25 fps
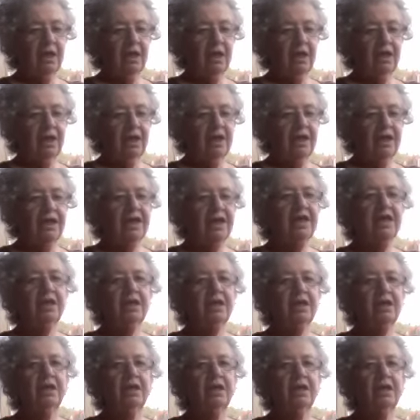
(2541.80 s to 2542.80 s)

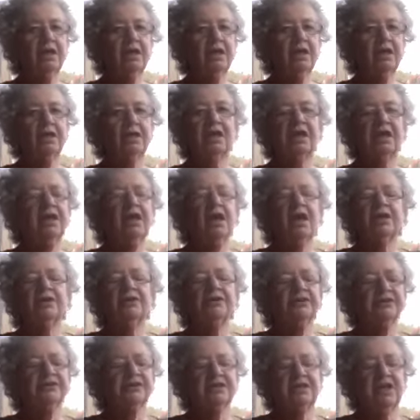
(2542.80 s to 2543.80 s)
he
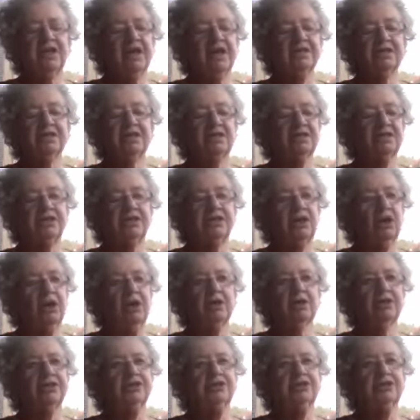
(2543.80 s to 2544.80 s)
understands the
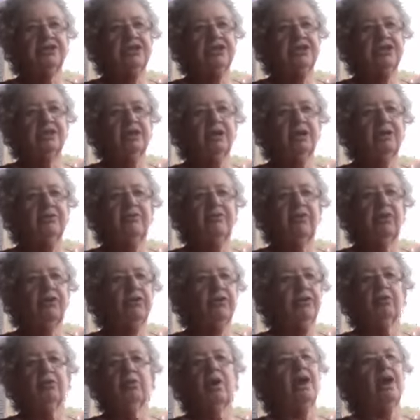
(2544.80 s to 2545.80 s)
geology of all
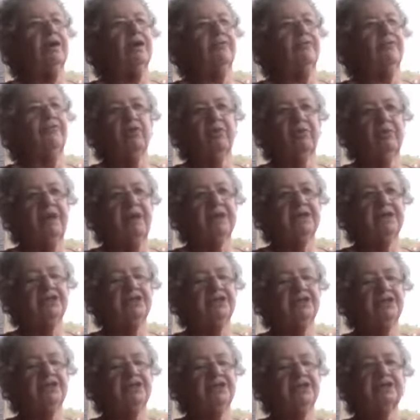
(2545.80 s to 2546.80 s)
the rock
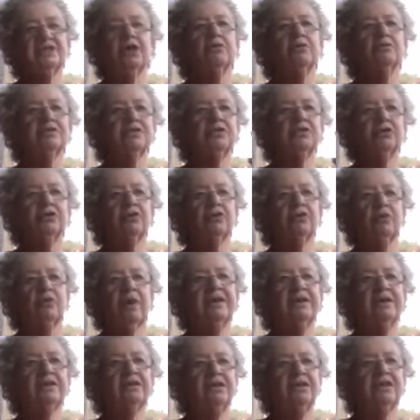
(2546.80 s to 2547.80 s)
formations and goes into
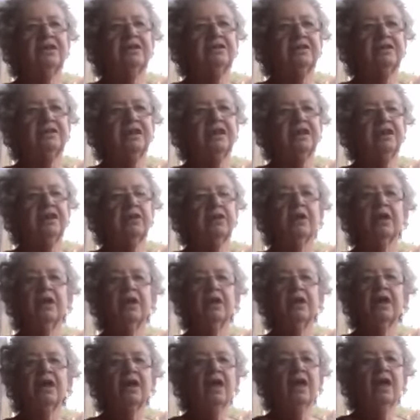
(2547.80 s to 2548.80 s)
great detail.
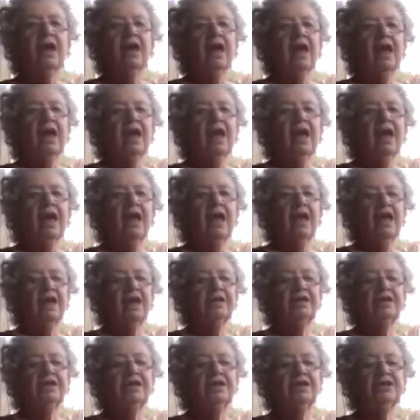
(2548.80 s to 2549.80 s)

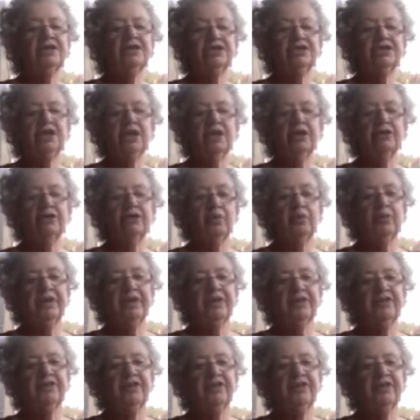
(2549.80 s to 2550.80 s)
And he shared
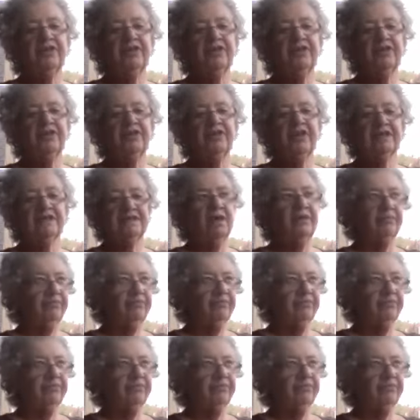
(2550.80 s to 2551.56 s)
with us